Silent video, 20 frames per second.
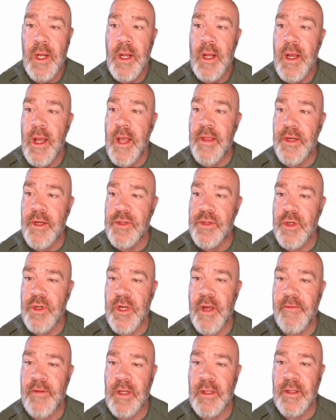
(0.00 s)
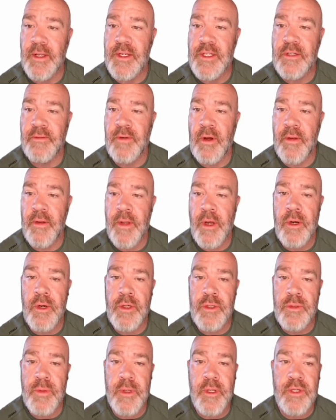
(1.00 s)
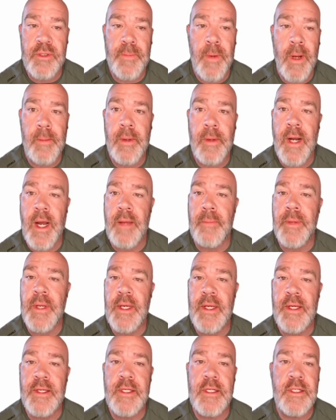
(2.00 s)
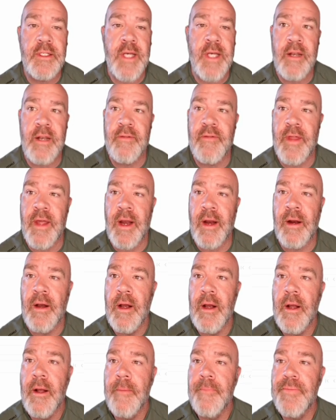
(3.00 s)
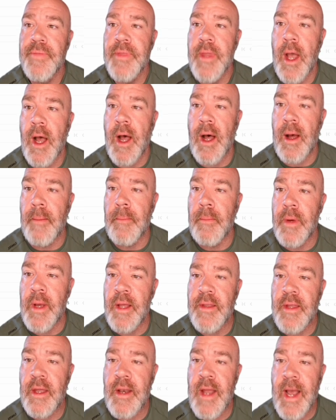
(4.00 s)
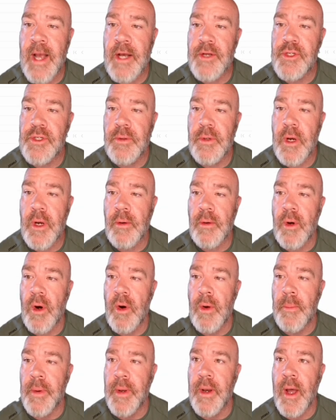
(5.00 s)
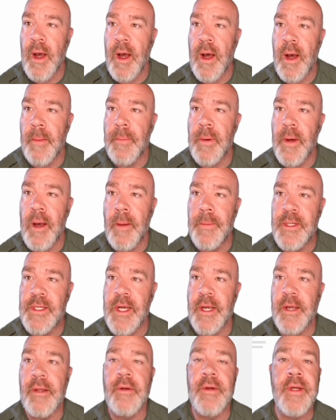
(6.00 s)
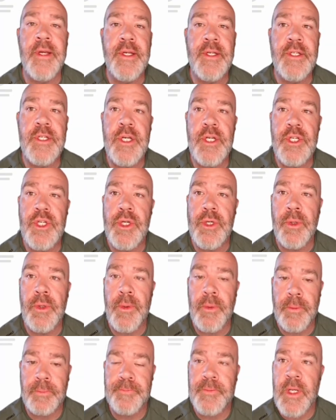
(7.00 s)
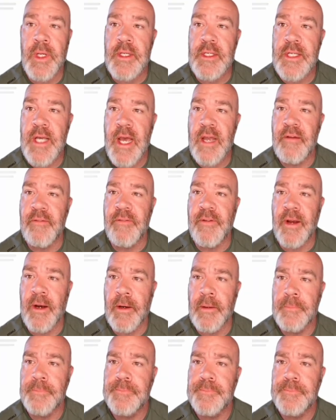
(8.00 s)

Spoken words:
And this will give you a list of all those with those public IPs inside of there. And then as you go open up a particular EC2 inside of here,